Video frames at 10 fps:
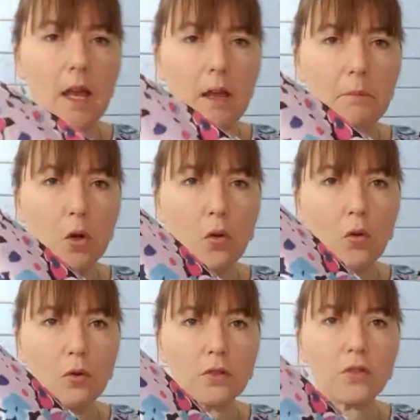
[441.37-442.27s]
a
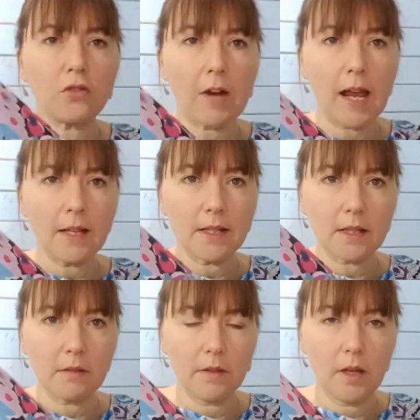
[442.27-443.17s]
McCall's dress
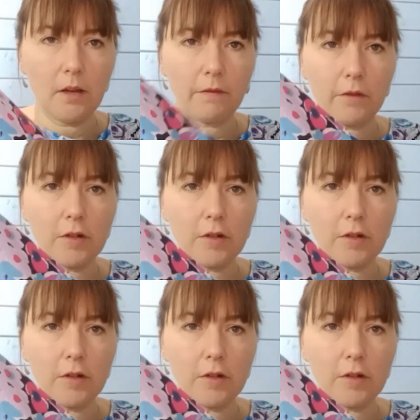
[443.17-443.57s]
for